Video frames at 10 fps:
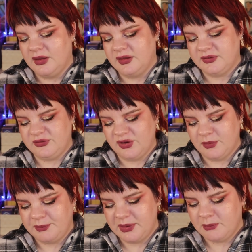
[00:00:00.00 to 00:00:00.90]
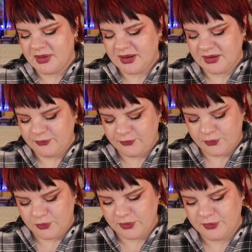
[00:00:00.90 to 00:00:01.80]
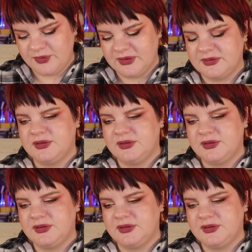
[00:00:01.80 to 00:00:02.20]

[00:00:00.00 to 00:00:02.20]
It's jumping back and forth, and